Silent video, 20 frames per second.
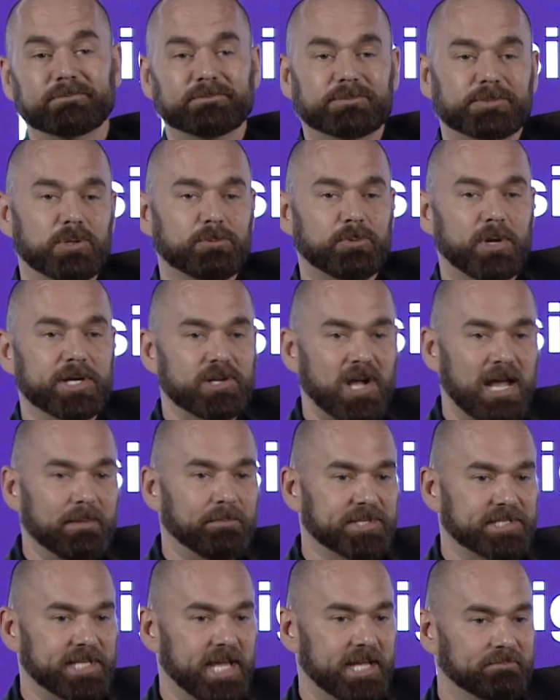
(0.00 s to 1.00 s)

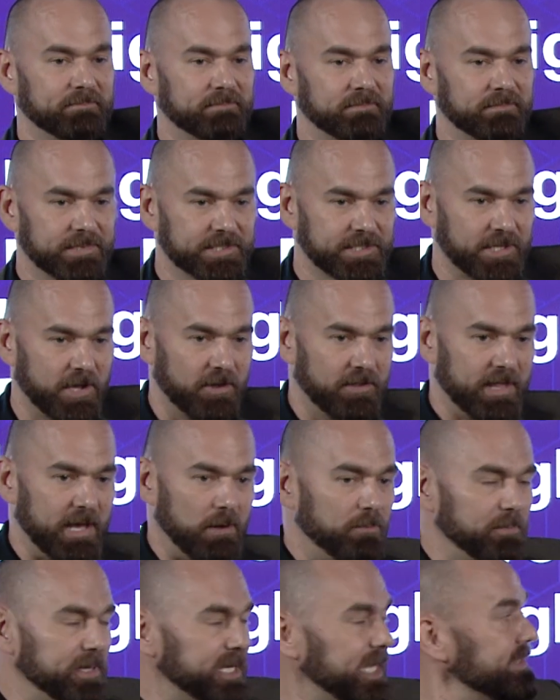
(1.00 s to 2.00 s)
2.9%, so that
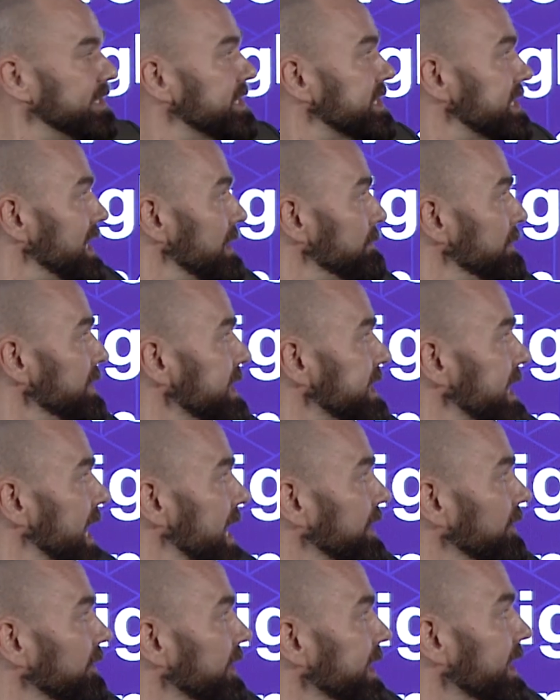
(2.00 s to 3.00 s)
would be in the celebrity
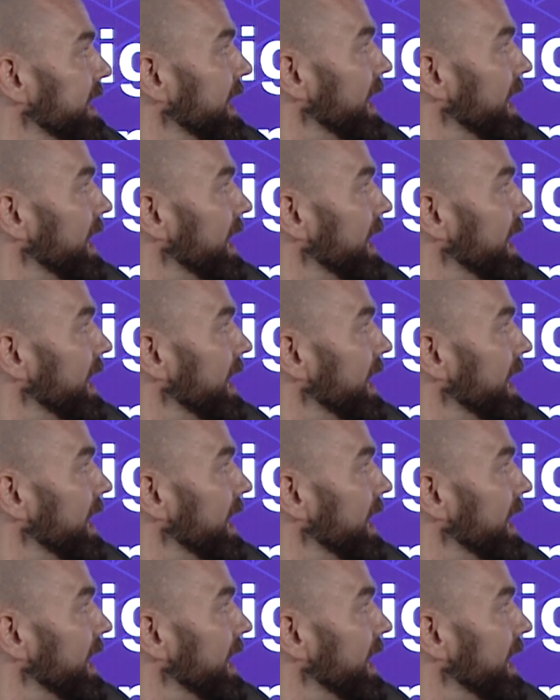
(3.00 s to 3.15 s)
category.